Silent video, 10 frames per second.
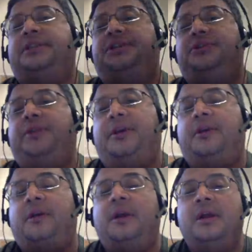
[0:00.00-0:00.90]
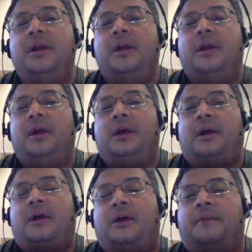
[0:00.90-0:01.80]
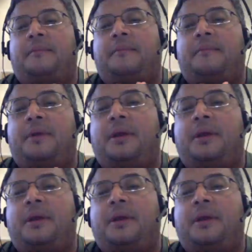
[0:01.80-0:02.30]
that you hear, um,